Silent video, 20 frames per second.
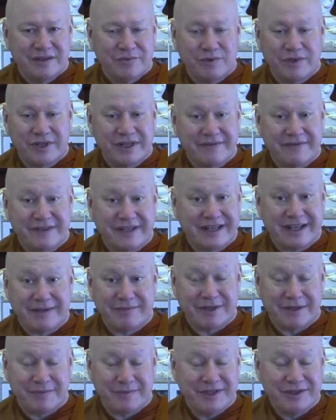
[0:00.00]
Whatever
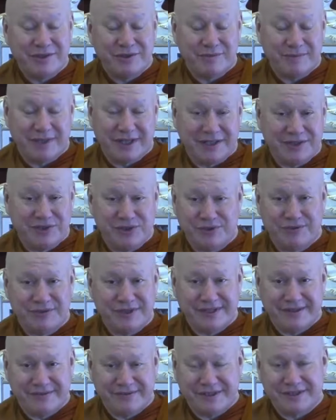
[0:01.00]
came up in your mind
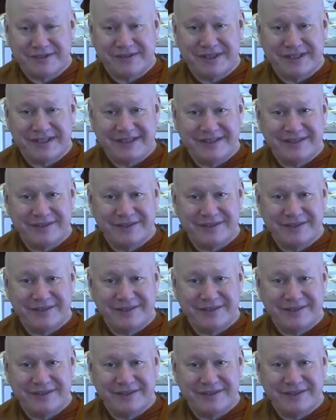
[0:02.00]
during the retreat,